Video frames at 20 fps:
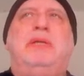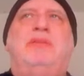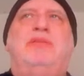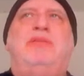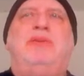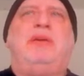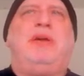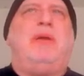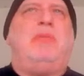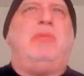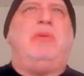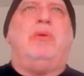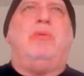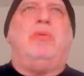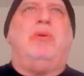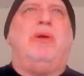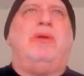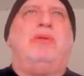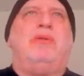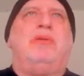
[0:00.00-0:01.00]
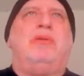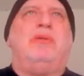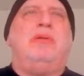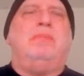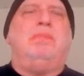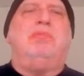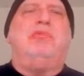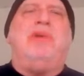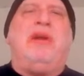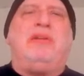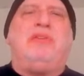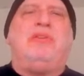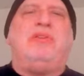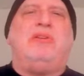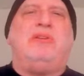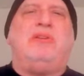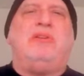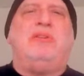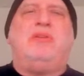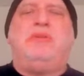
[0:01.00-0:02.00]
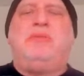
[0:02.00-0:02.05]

forgot what it was. And pretzels,